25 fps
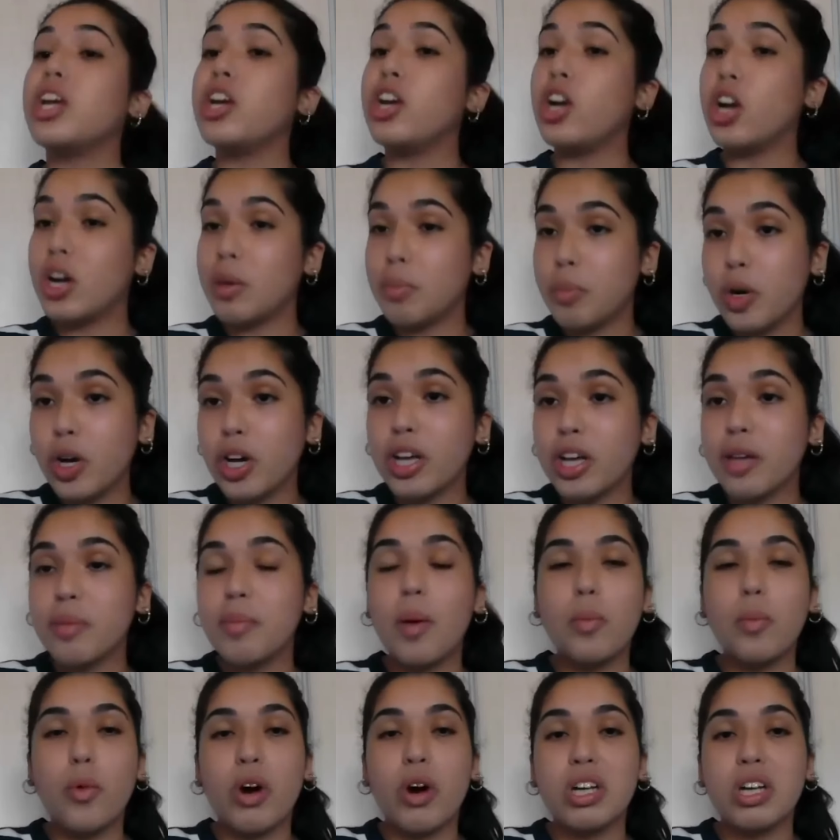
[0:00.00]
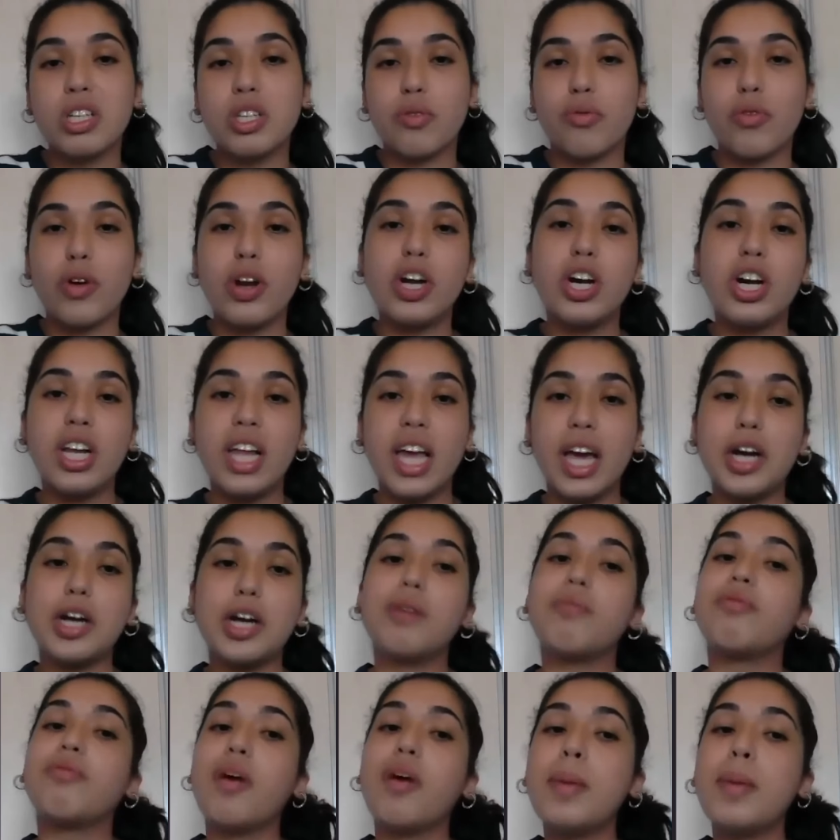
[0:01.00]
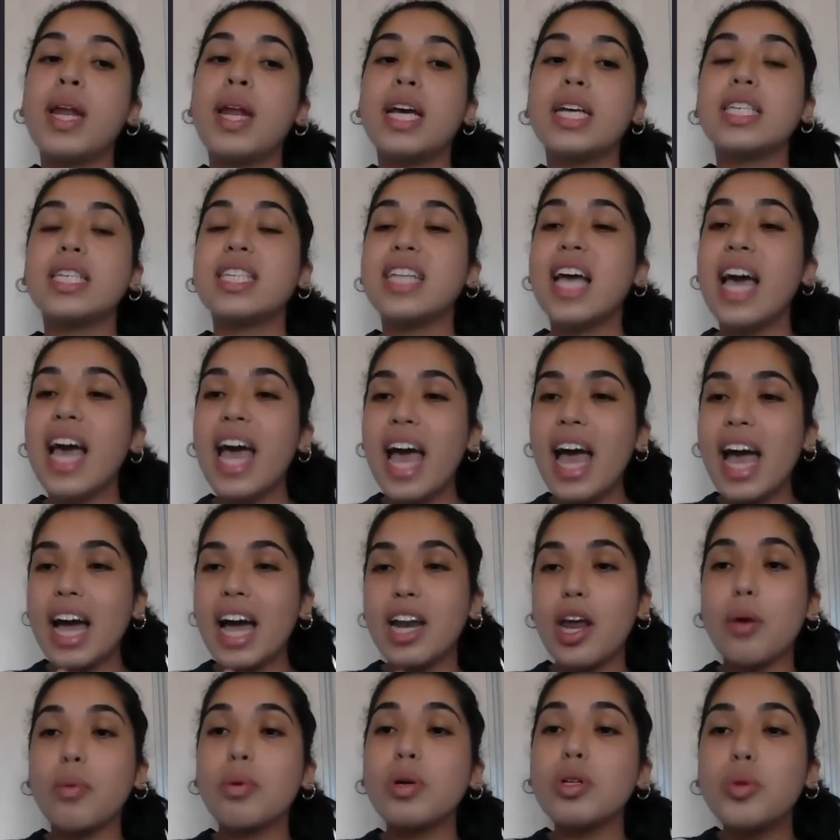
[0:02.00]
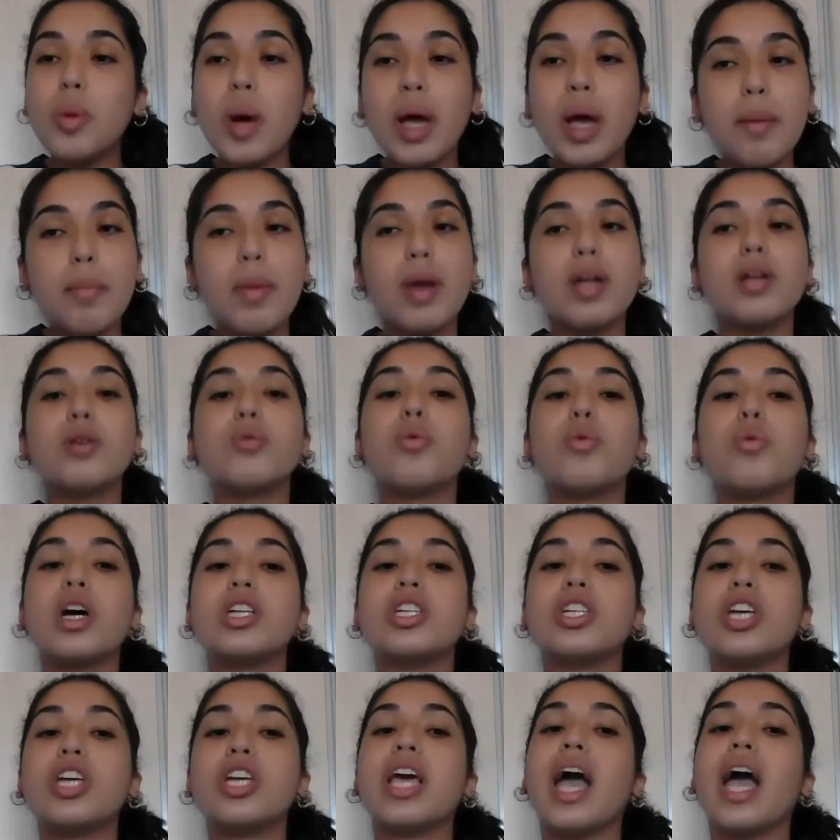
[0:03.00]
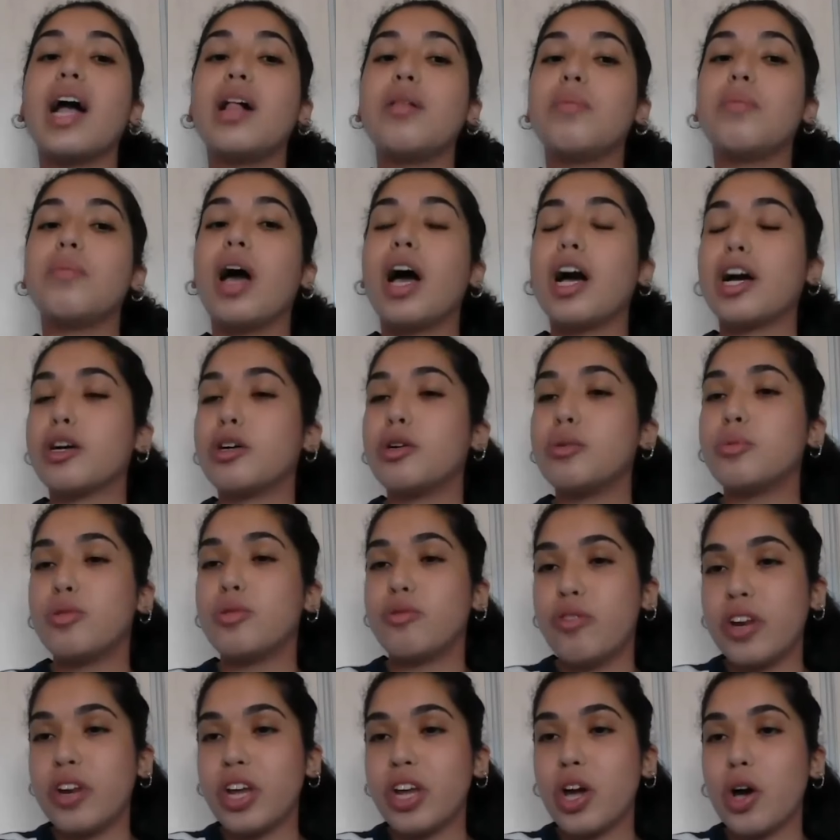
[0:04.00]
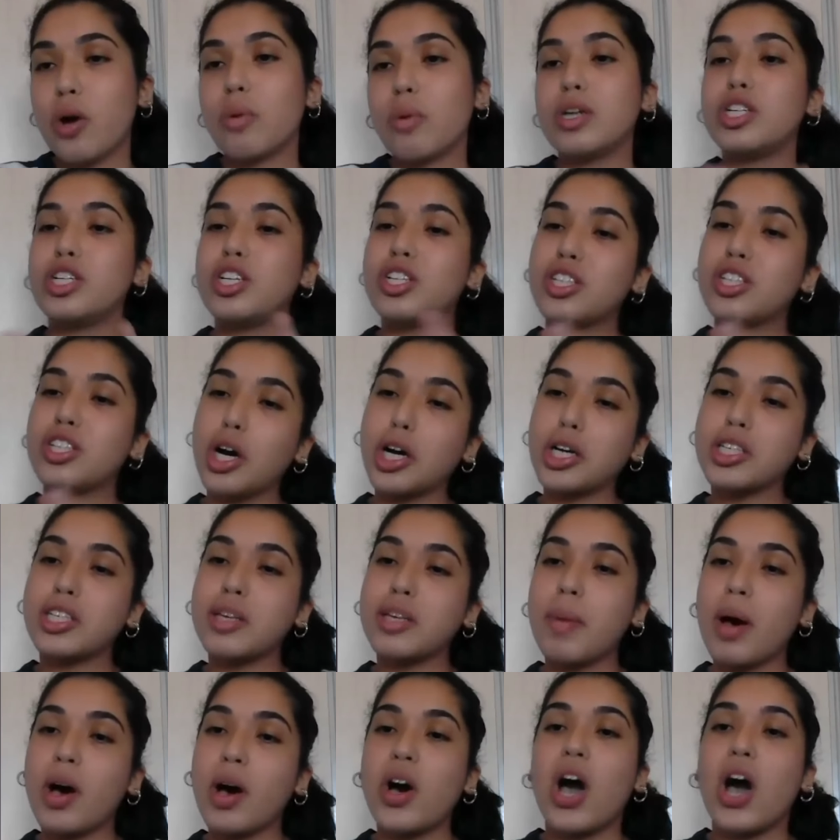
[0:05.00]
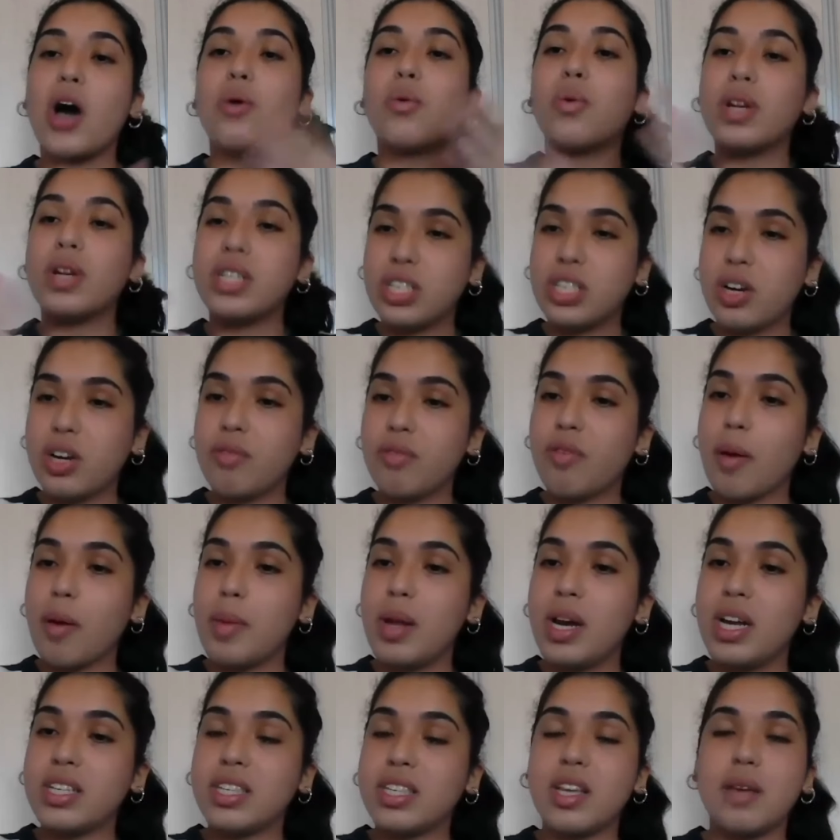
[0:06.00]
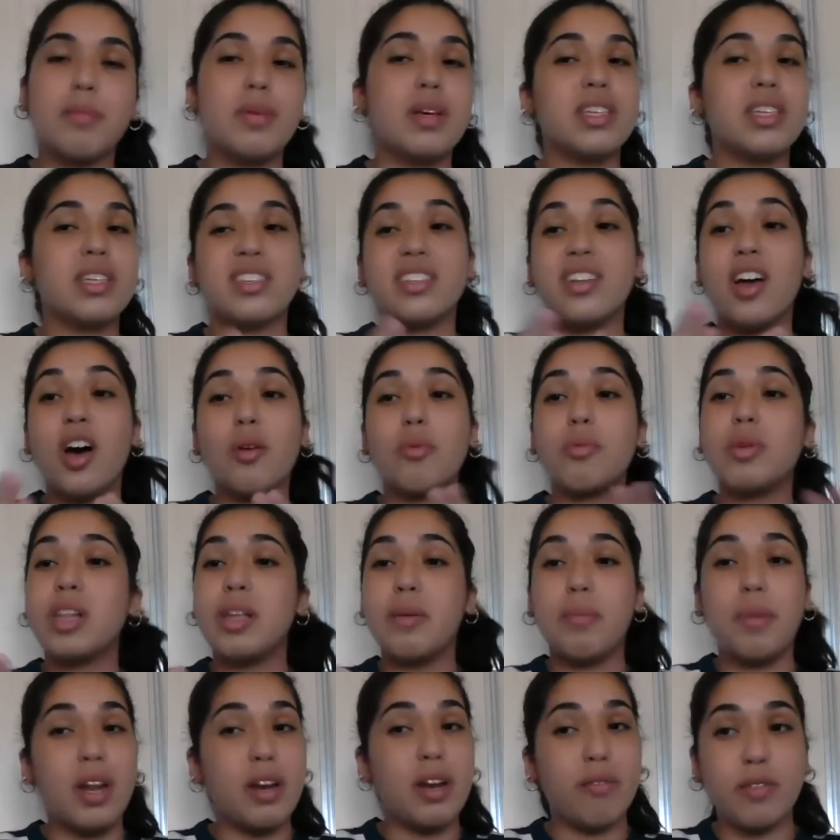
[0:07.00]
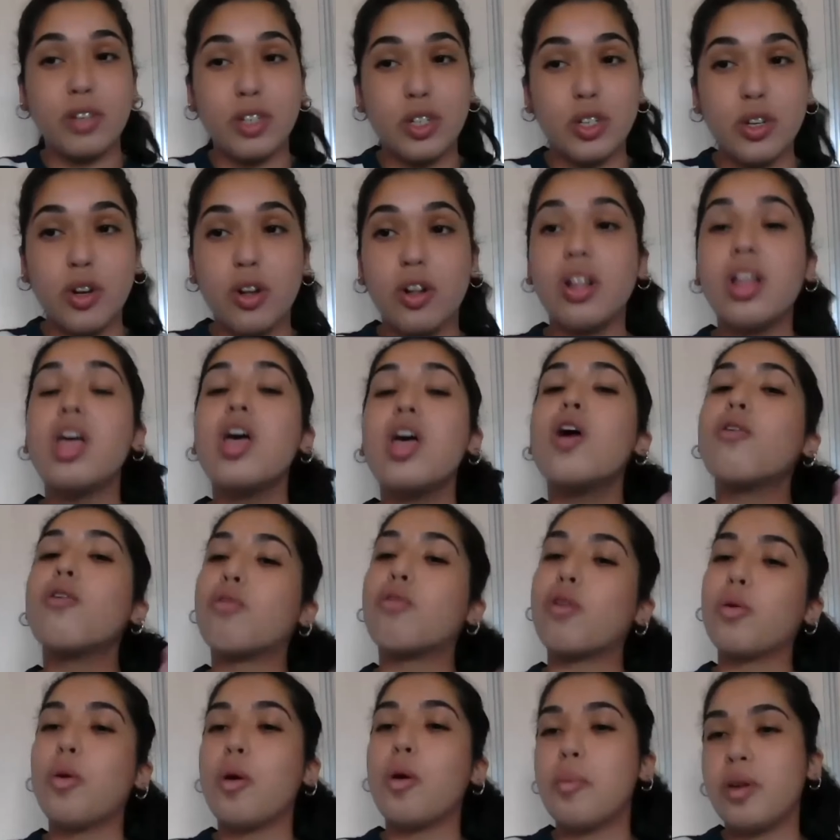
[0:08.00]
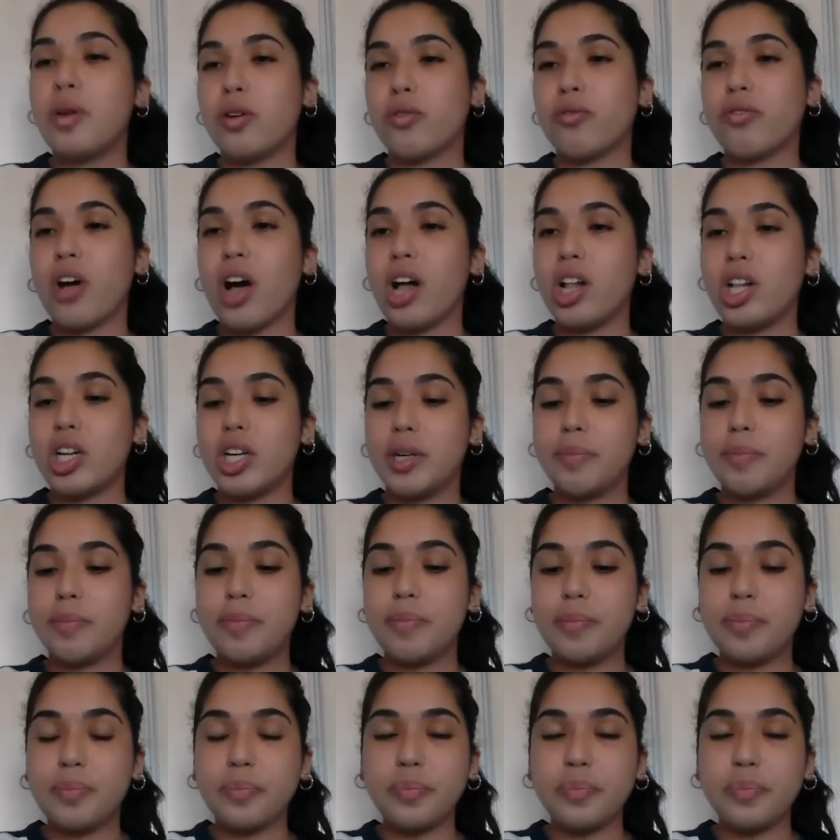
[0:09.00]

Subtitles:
reading her book, Memoirs of an Early Arab Feminist. And I would recommend watching Elma Akub's video where she talks about how Western feminism is not really beneficial for women of color.